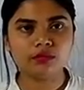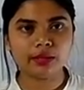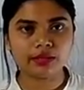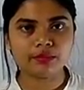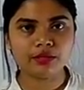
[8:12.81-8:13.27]

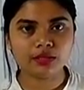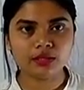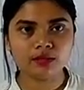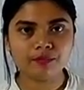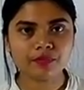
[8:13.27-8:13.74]

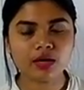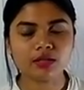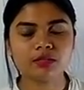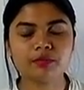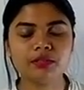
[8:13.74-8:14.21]
mathematical
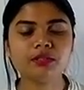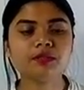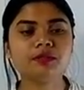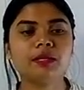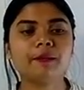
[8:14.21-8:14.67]

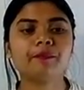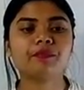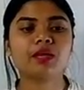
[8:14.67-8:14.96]
arithmetics, like,